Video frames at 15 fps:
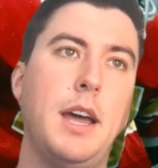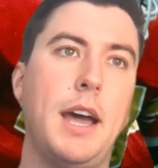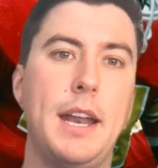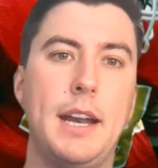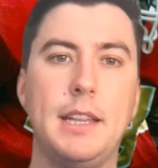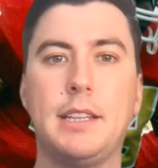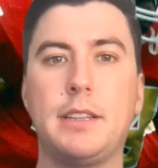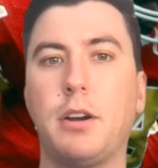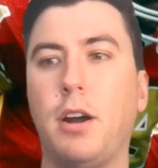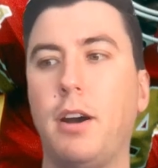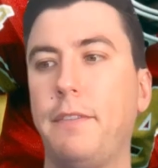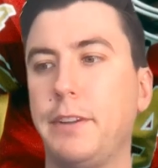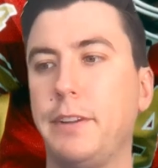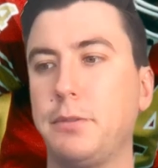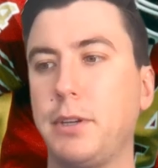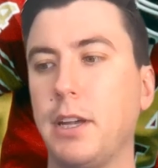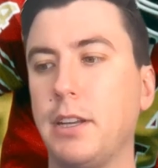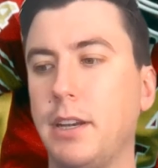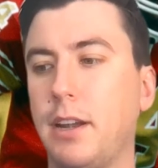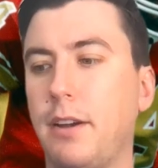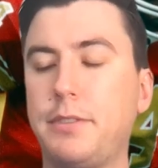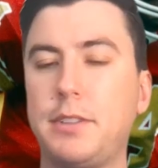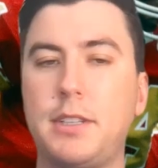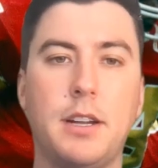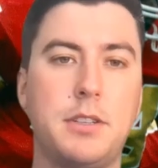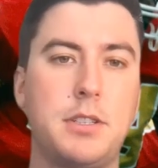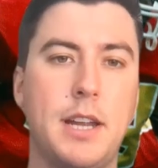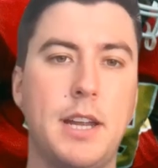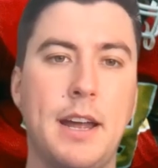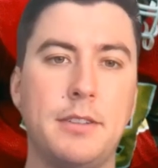And I think their offense will get enough
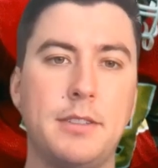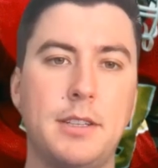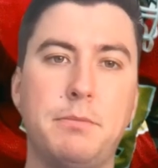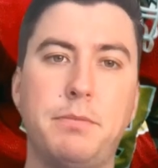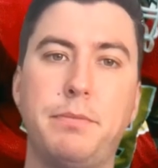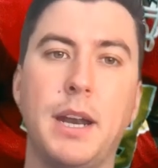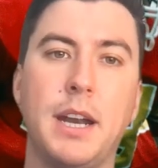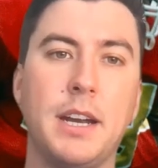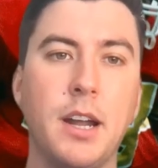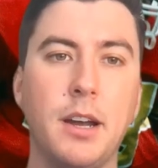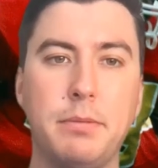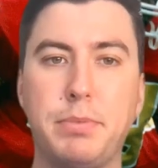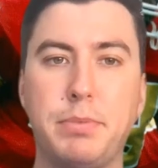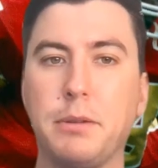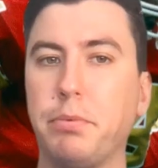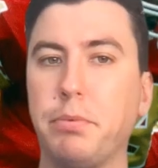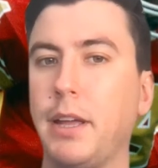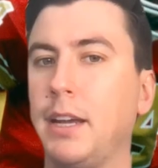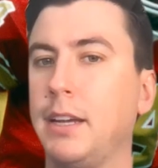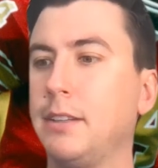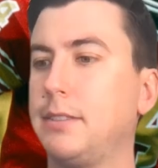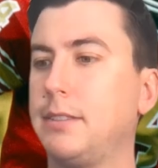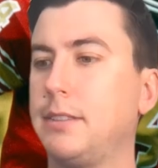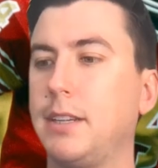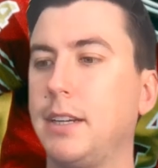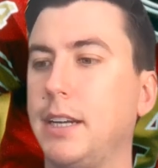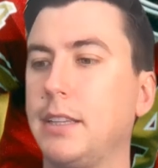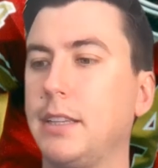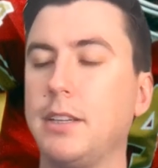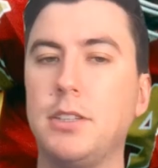touchdowns and get enough big plays to
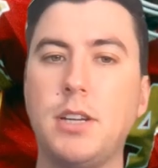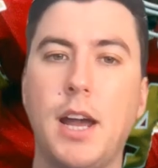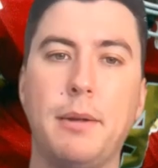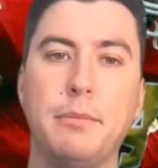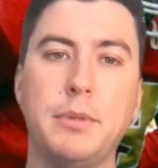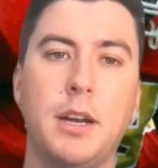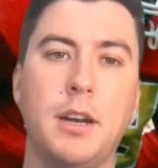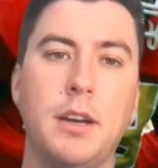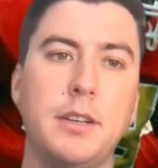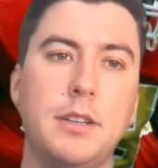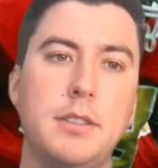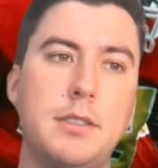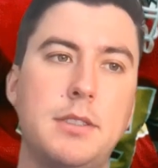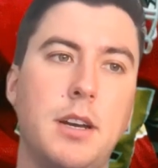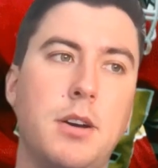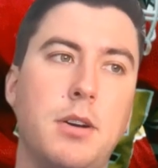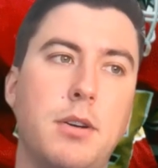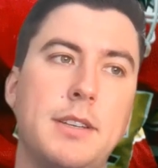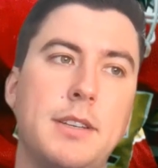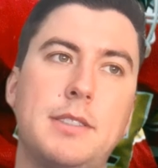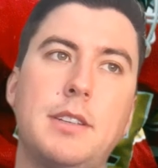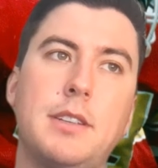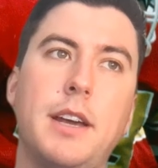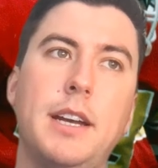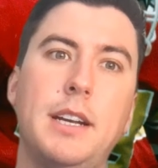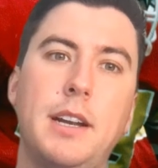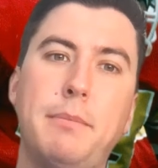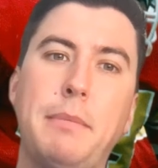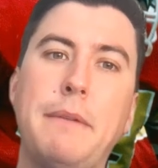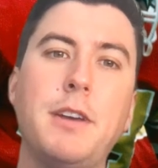get the job done. So a
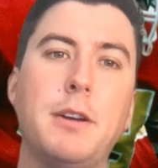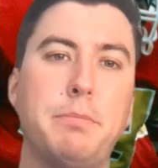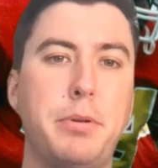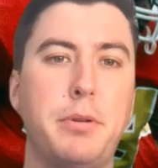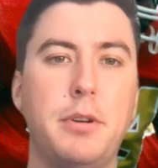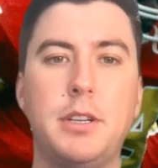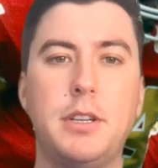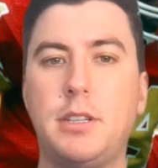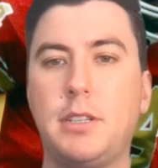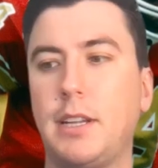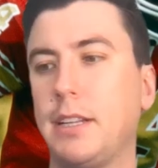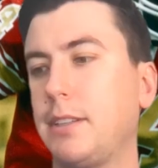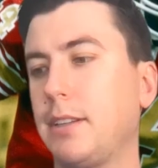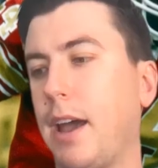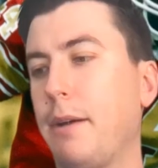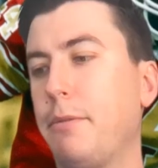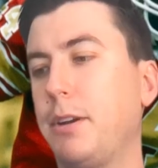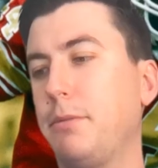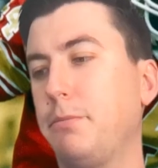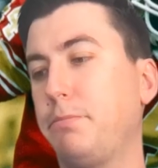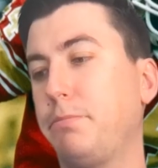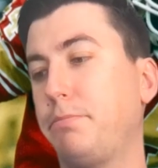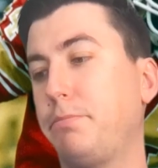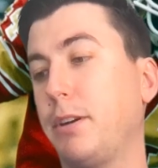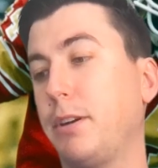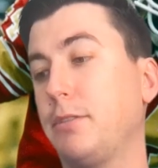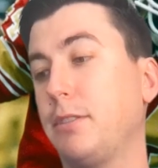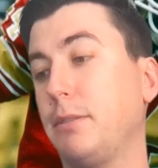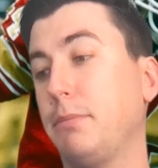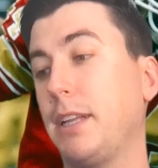slight, maybe a push. I wouldn't
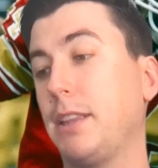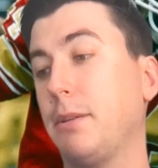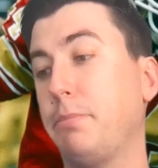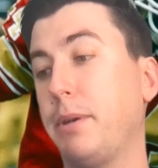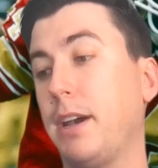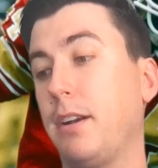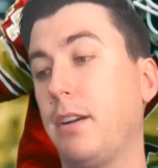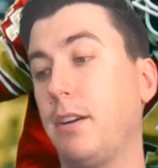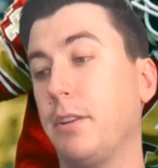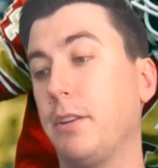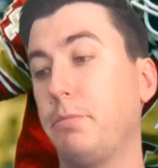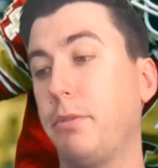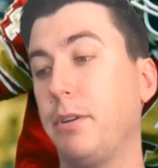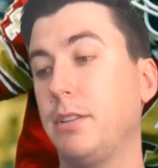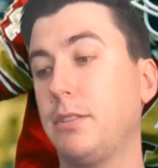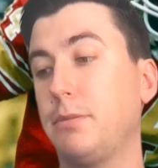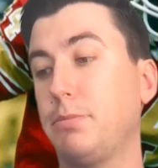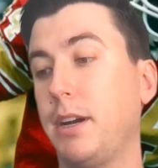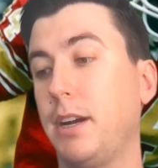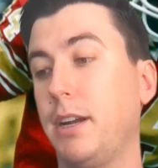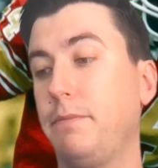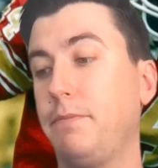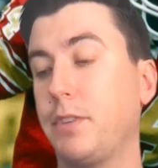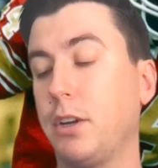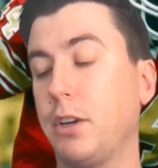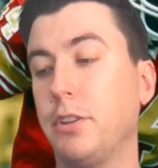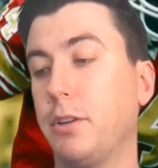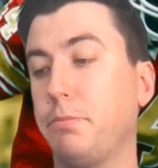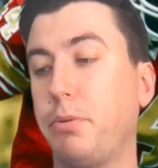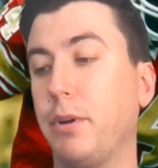personally make the bet on the point spread, on the